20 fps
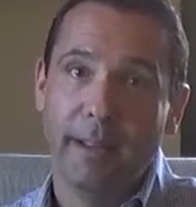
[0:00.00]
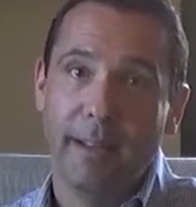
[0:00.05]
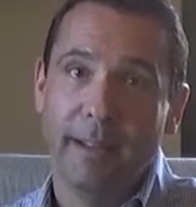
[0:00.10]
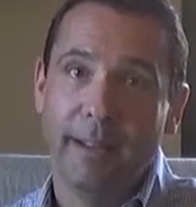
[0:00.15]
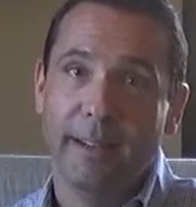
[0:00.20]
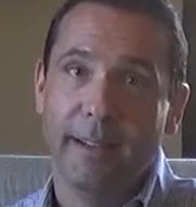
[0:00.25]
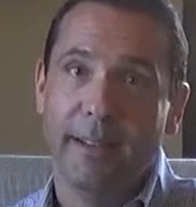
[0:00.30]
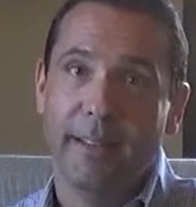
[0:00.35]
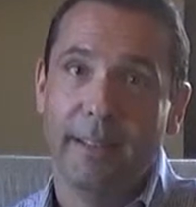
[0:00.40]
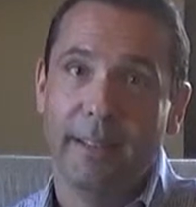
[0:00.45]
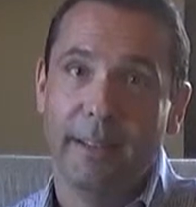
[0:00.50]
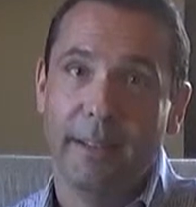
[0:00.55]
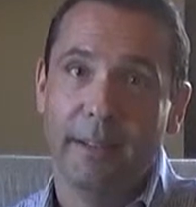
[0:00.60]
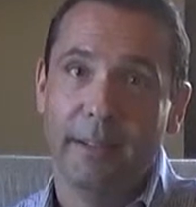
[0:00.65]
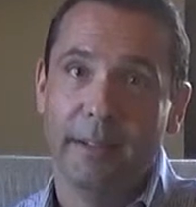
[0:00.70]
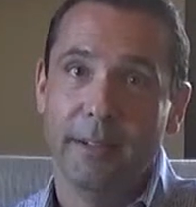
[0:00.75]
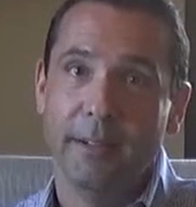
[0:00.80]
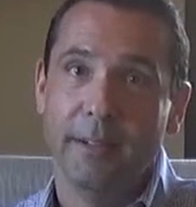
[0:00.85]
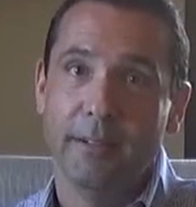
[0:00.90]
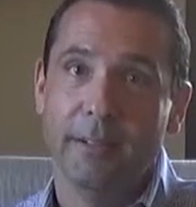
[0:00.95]
And I think
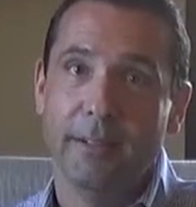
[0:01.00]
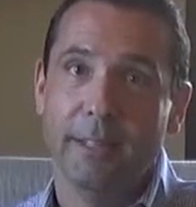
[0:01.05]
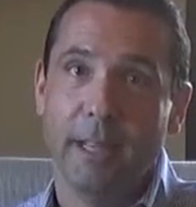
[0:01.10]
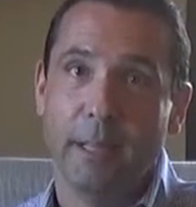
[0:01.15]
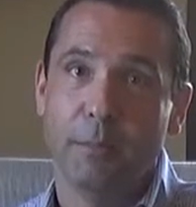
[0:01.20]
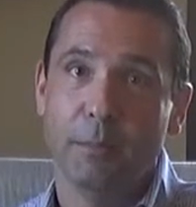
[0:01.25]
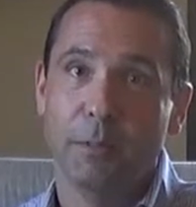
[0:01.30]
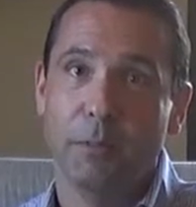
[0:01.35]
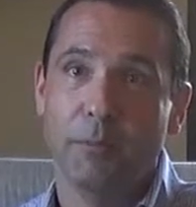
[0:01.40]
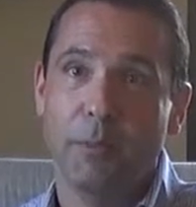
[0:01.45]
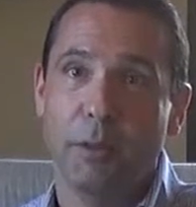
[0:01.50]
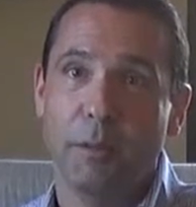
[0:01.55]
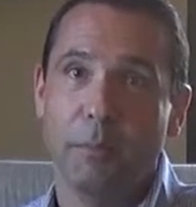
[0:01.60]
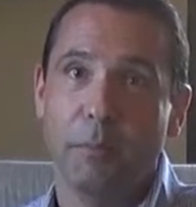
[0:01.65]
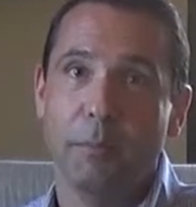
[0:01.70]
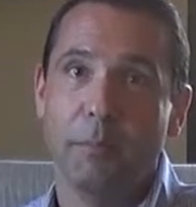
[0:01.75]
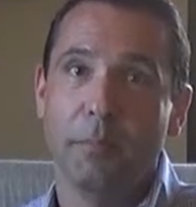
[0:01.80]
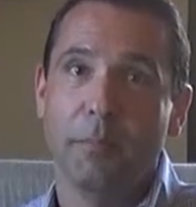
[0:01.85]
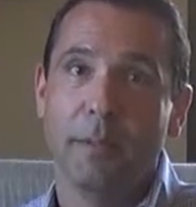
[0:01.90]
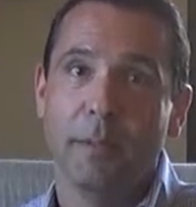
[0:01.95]
it stems
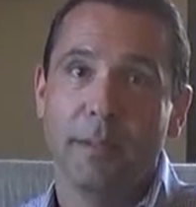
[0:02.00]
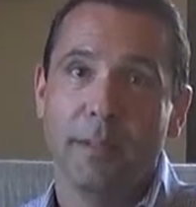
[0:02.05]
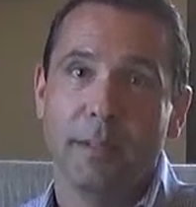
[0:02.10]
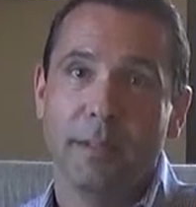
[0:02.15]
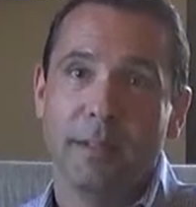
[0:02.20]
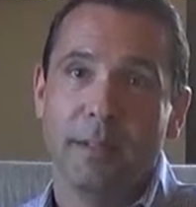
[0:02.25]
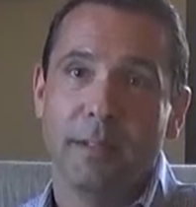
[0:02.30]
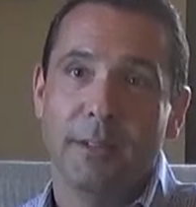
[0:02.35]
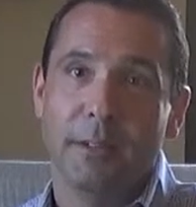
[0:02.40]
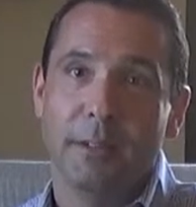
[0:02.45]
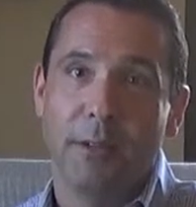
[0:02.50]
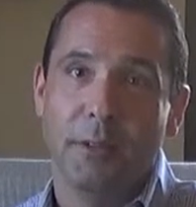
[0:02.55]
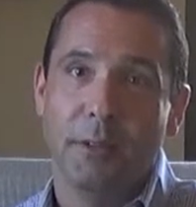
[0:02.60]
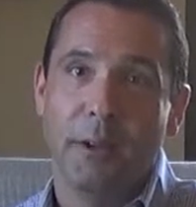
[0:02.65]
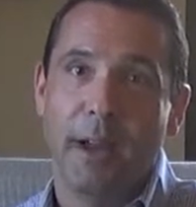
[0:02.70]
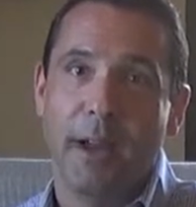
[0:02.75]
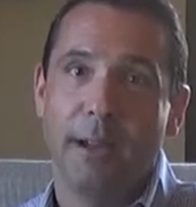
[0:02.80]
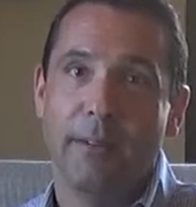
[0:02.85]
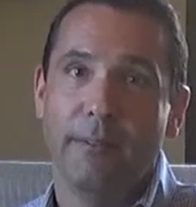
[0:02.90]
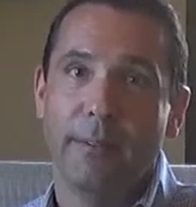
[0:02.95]
from, you know,
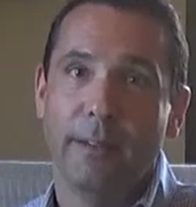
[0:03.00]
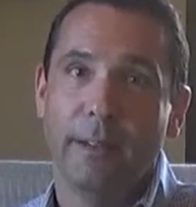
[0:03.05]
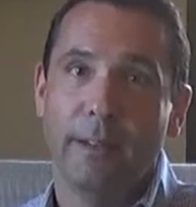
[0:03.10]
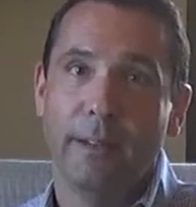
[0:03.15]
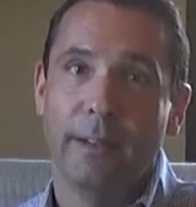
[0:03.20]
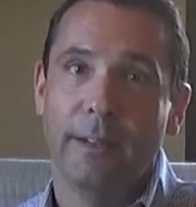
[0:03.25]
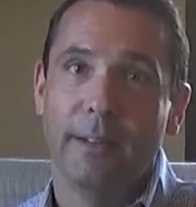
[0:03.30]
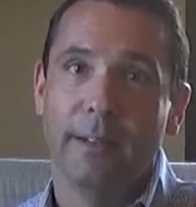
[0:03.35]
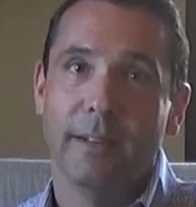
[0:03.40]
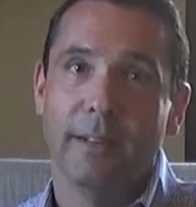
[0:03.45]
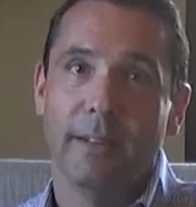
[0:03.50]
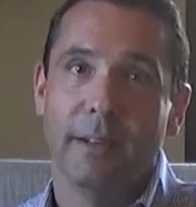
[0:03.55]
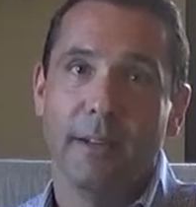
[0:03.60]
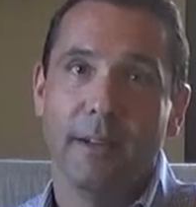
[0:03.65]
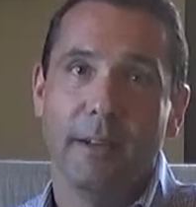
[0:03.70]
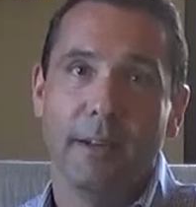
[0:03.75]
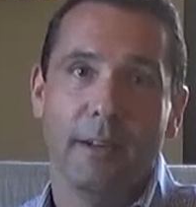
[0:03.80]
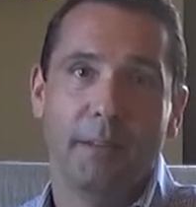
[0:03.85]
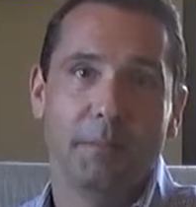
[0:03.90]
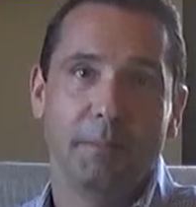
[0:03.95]
having
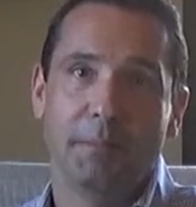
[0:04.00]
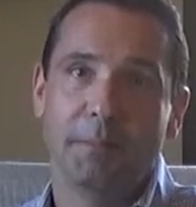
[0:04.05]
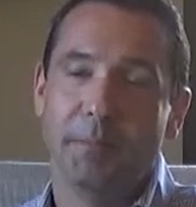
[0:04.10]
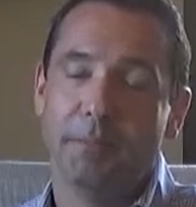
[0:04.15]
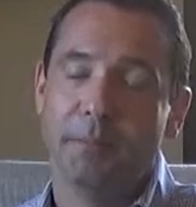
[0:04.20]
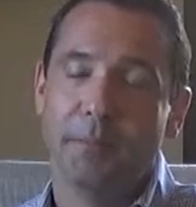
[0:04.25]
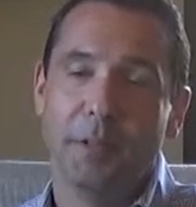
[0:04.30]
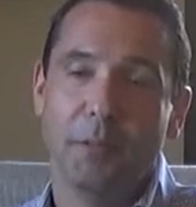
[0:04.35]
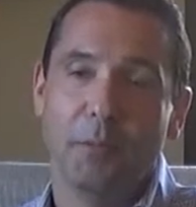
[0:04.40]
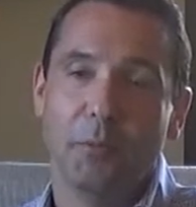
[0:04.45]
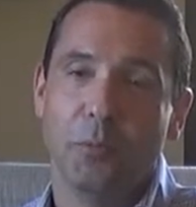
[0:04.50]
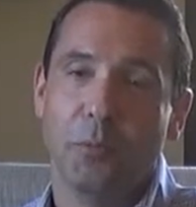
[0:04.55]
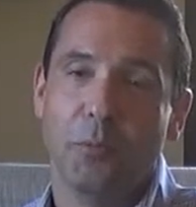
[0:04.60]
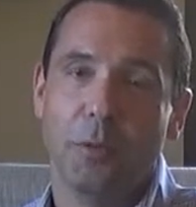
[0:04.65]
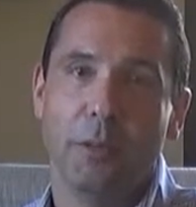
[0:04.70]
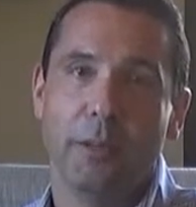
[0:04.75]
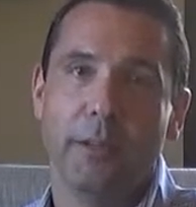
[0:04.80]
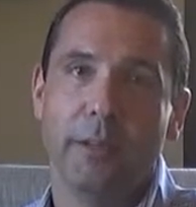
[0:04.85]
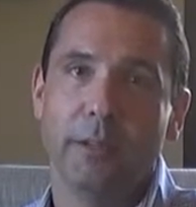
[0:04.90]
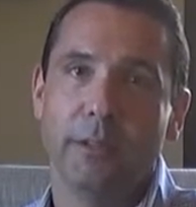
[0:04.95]

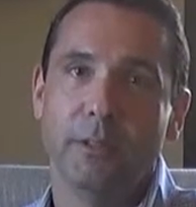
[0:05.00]
really